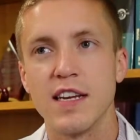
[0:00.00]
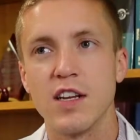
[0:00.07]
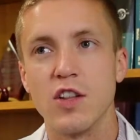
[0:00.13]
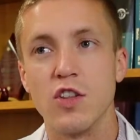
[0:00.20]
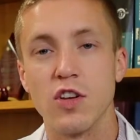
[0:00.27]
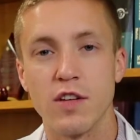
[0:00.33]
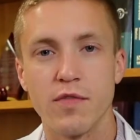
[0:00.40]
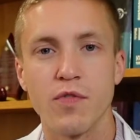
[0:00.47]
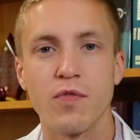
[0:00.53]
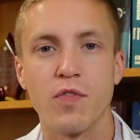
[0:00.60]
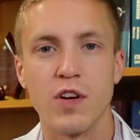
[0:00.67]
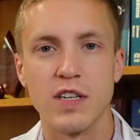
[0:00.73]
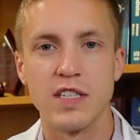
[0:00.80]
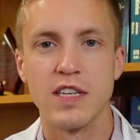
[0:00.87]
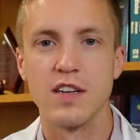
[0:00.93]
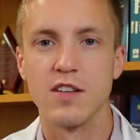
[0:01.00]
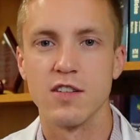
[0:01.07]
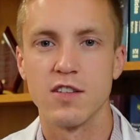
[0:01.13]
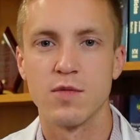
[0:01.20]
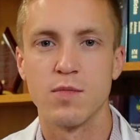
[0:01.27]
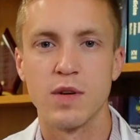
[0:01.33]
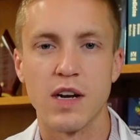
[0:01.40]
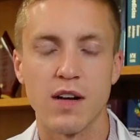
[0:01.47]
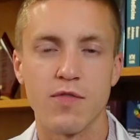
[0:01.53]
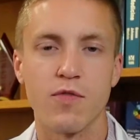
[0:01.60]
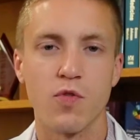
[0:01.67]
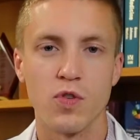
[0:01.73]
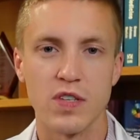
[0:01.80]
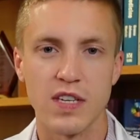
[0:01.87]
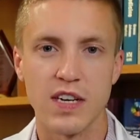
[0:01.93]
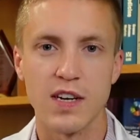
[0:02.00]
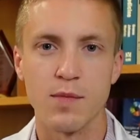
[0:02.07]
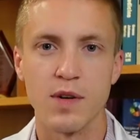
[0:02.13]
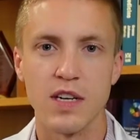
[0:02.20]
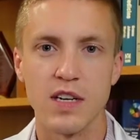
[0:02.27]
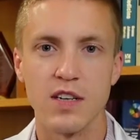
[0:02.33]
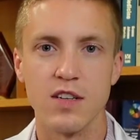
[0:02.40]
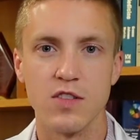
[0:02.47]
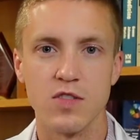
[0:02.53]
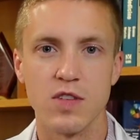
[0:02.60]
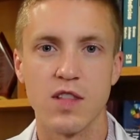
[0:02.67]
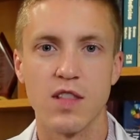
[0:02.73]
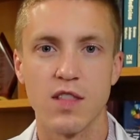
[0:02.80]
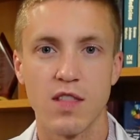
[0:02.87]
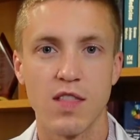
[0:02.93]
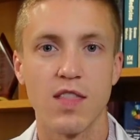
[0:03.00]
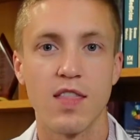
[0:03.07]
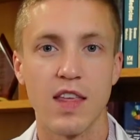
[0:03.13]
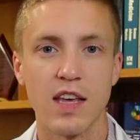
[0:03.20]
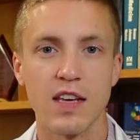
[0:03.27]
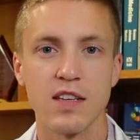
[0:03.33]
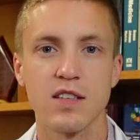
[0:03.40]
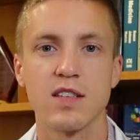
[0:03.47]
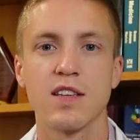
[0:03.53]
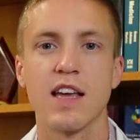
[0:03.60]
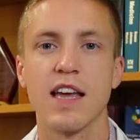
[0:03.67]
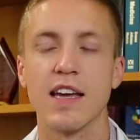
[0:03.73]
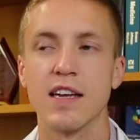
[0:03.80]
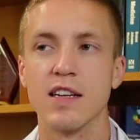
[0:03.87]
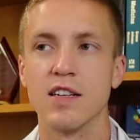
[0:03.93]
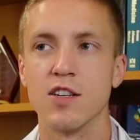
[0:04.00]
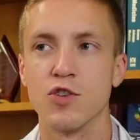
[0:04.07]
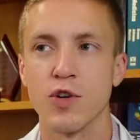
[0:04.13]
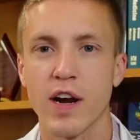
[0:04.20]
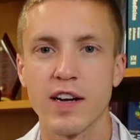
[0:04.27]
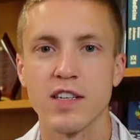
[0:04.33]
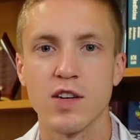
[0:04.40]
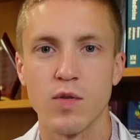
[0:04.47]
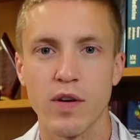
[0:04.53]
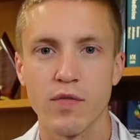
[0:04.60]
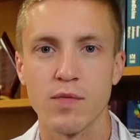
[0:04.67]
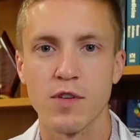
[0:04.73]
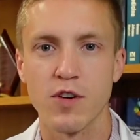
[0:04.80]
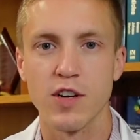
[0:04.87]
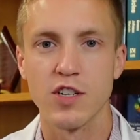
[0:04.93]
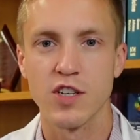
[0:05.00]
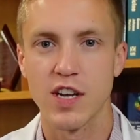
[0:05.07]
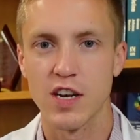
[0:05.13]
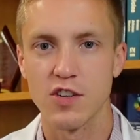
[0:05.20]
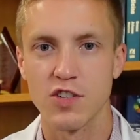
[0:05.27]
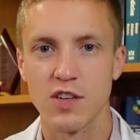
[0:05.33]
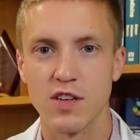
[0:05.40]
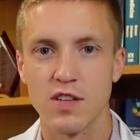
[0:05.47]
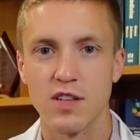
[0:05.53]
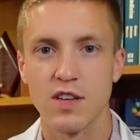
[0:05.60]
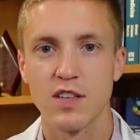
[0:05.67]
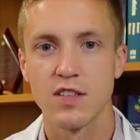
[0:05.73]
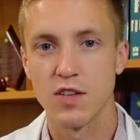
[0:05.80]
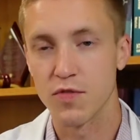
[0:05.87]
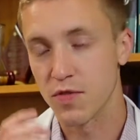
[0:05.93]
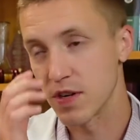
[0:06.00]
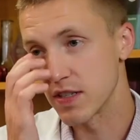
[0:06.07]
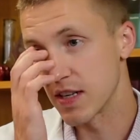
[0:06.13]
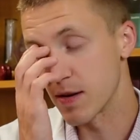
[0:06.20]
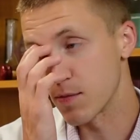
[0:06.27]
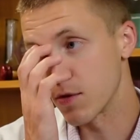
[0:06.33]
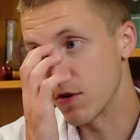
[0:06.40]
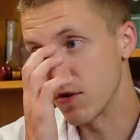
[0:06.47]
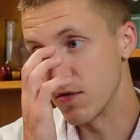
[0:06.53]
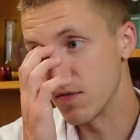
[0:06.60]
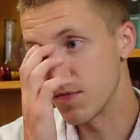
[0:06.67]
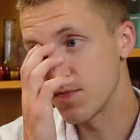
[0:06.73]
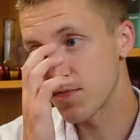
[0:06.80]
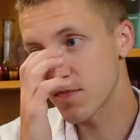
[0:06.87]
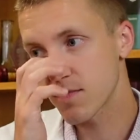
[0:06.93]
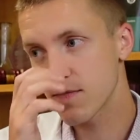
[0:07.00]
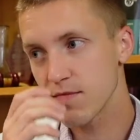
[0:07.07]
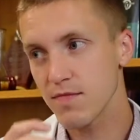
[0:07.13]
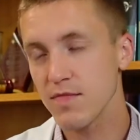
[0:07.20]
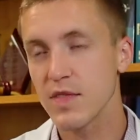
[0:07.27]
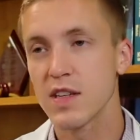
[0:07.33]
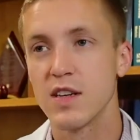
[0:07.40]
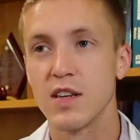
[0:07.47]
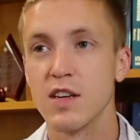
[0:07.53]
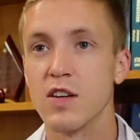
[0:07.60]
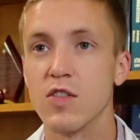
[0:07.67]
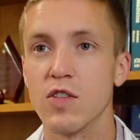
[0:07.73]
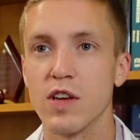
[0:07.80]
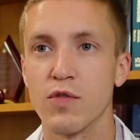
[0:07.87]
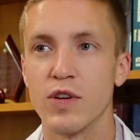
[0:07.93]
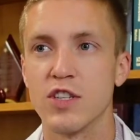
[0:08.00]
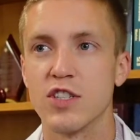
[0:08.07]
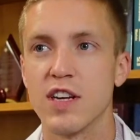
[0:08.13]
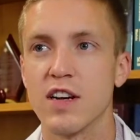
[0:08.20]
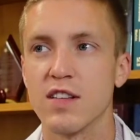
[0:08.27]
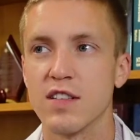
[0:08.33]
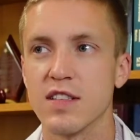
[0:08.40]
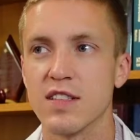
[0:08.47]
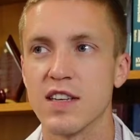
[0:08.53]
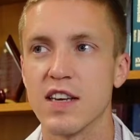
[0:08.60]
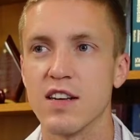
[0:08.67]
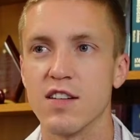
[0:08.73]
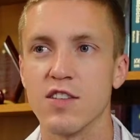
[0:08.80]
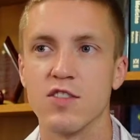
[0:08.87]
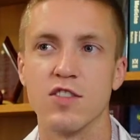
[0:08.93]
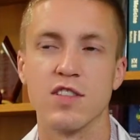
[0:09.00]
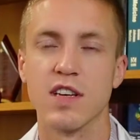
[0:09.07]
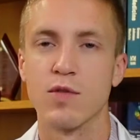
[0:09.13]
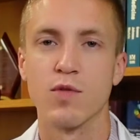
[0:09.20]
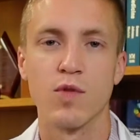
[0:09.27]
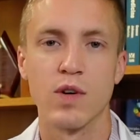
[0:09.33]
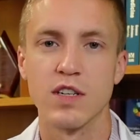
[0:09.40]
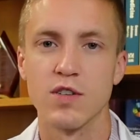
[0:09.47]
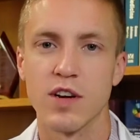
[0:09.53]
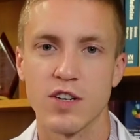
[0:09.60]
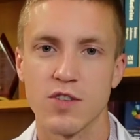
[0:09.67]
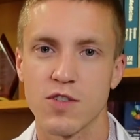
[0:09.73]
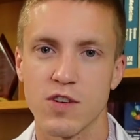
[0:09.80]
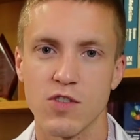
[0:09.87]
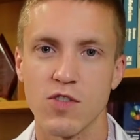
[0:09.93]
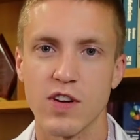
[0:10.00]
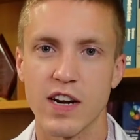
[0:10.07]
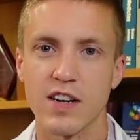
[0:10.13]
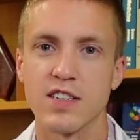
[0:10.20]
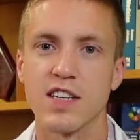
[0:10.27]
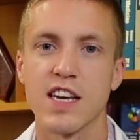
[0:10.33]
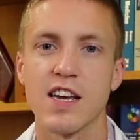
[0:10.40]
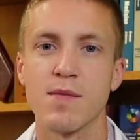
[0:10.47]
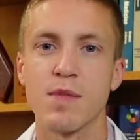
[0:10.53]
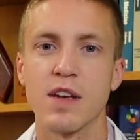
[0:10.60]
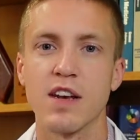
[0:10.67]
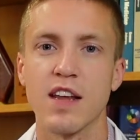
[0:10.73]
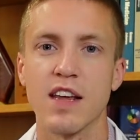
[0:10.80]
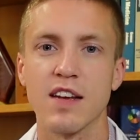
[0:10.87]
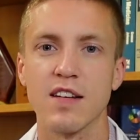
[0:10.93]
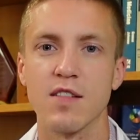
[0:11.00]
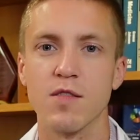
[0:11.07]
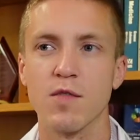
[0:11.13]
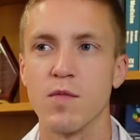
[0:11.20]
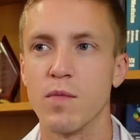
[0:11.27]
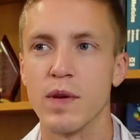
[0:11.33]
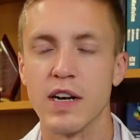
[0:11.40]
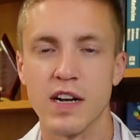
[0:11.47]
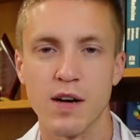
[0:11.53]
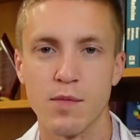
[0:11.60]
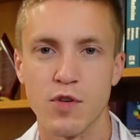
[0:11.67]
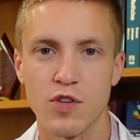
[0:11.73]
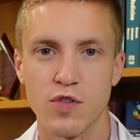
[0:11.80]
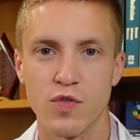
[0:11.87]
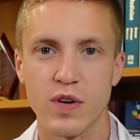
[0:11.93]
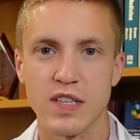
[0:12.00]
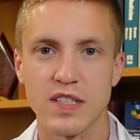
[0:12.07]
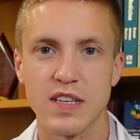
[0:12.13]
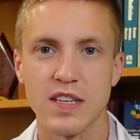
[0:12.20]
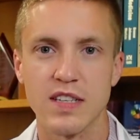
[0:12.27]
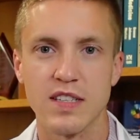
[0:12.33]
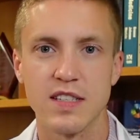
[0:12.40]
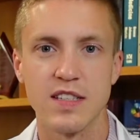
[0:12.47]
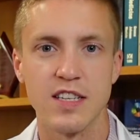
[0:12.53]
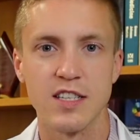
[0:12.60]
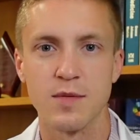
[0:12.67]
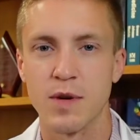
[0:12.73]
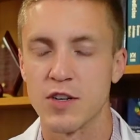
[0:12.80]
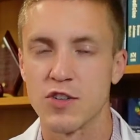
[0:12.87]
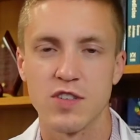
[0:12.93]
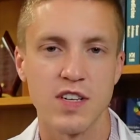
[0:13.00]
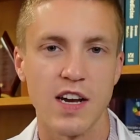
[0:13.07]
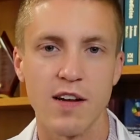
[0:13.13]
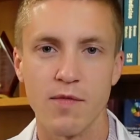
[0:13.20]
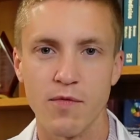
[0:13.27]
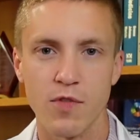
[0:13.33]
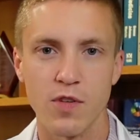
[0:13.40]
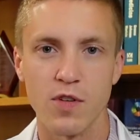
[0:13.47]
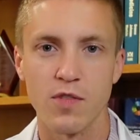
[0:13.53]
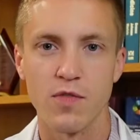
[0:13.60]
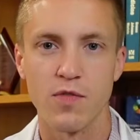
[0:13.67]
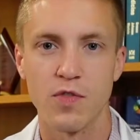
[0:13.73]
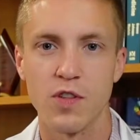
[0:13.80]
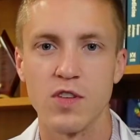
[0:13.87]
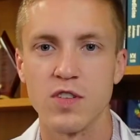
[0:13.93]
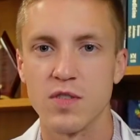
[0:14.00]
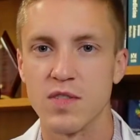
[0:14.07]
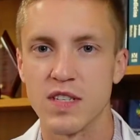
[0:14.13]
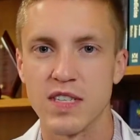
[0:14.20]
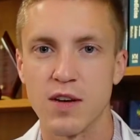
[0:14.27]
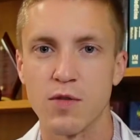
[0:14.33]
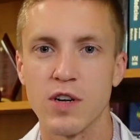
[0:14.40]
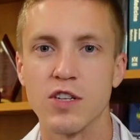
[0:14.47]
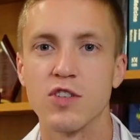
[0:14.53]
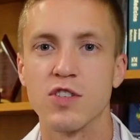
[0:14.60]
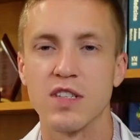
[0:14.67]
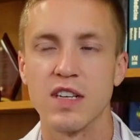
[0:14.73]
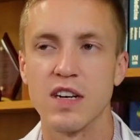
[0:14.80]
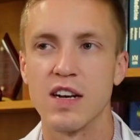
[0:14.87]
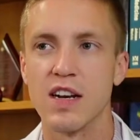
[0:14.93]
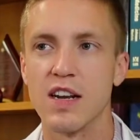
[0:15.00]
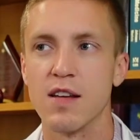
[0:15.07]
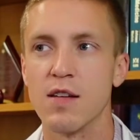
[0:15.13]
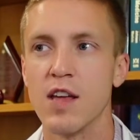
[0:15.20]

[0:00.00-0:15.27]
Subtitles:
looking for volunteers, but not forcing anybody to do things and detracting away from their education. So, for example, they reached out and said, does anyone want to do extra critical care time? And me and a couple other residents did some extra time for those of us that were interested in it.